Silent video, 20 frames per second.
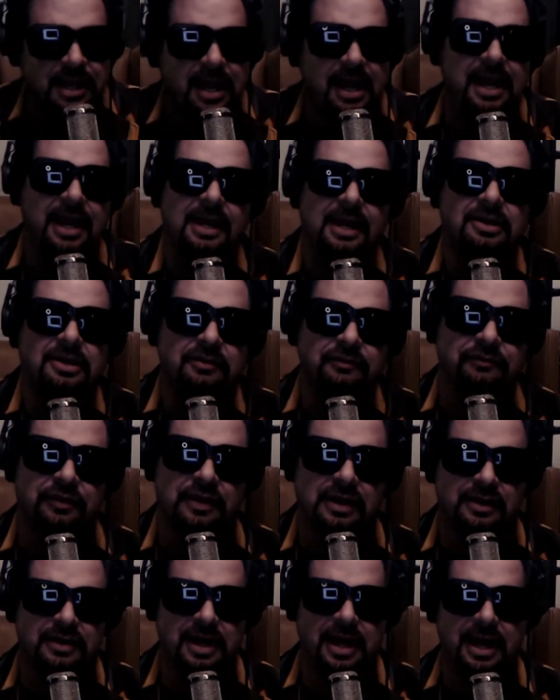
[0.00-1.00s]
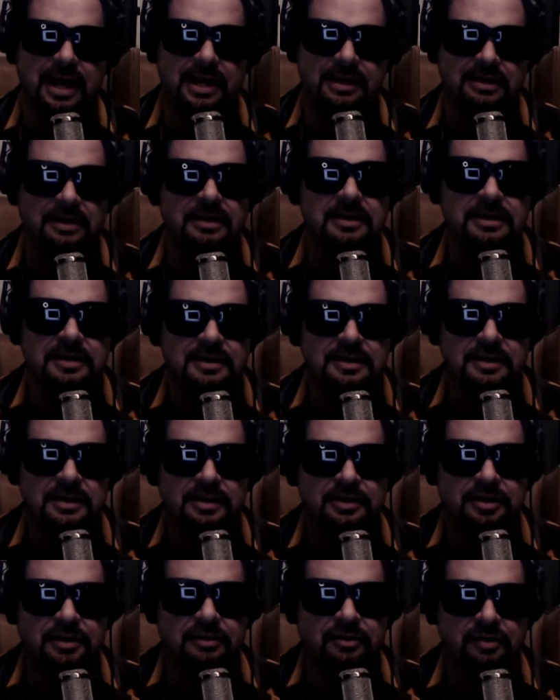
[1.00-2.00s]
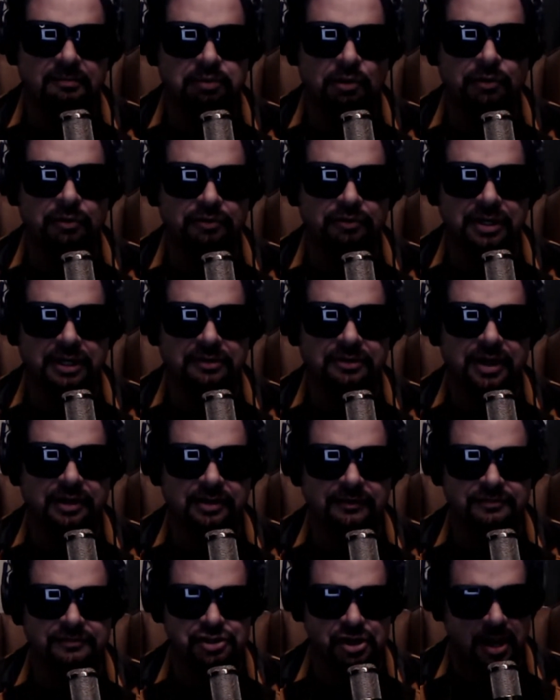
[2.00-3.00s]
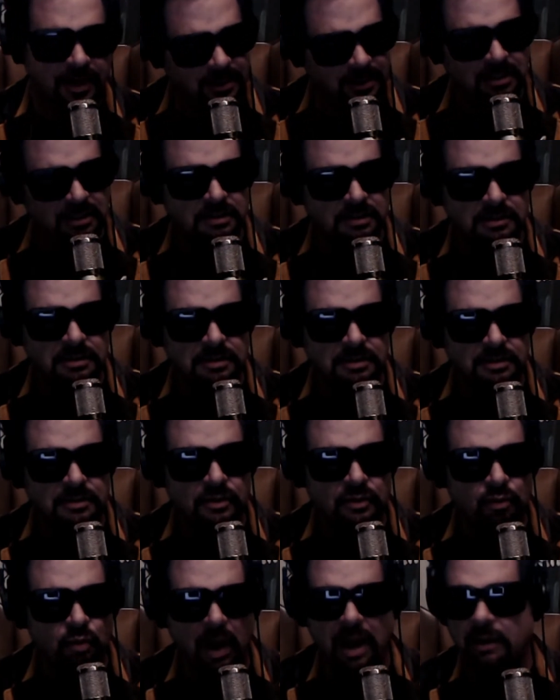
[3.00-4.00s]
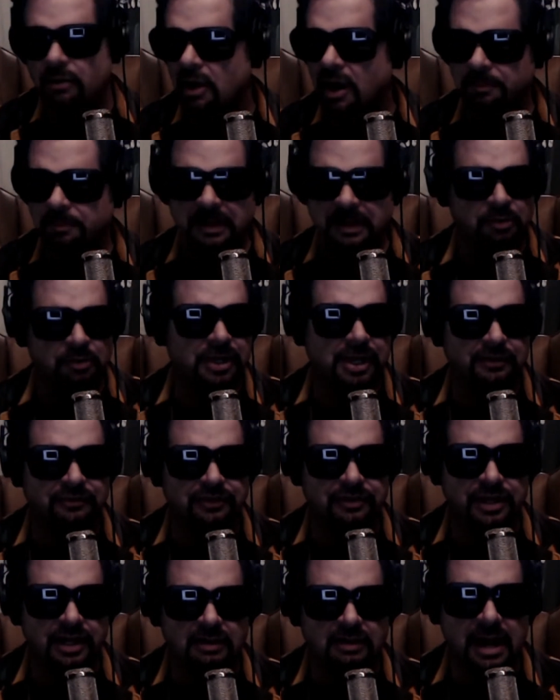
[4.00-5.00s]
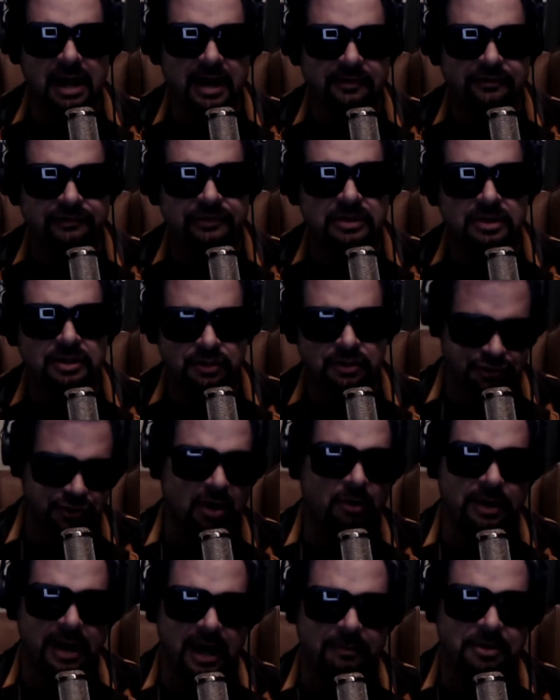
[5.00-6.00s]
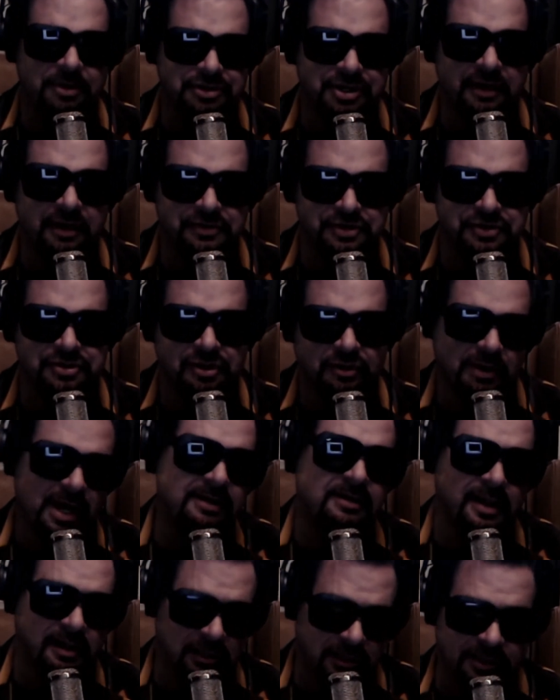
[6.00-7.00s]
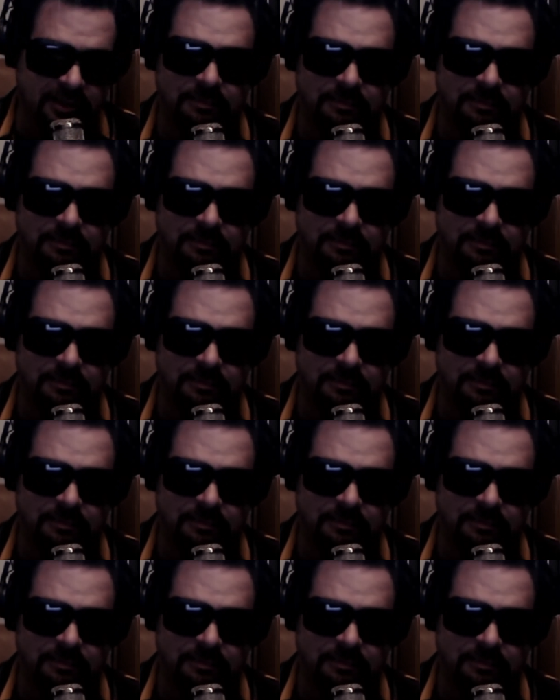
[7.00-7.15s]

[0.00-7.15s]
hand of the brutal dictator of China? Why are our people kissing their ass? You saw what happened in San Francisco, right? They cleaned